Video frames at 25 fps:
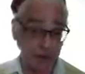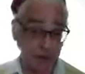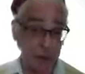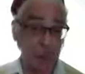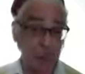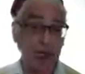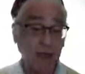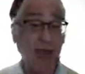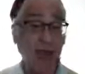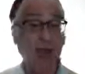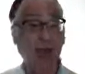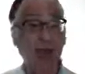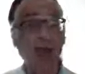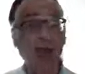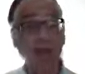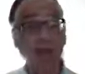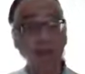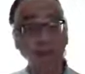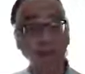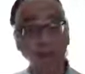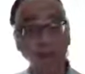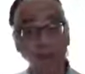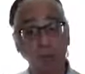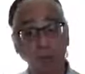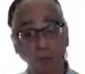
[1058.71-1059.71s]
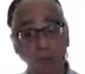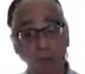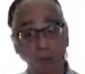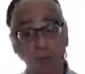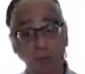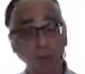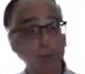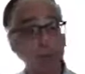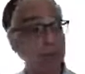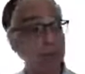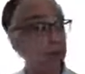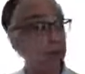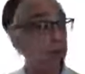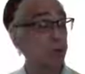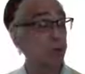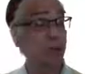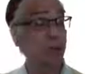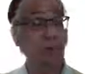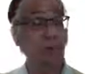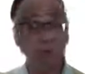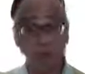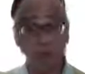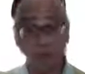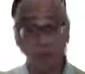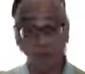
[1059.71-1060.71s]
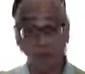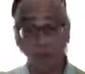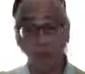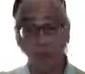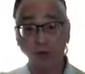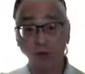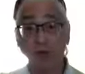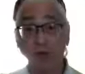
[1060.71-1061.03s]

And I think my privilege,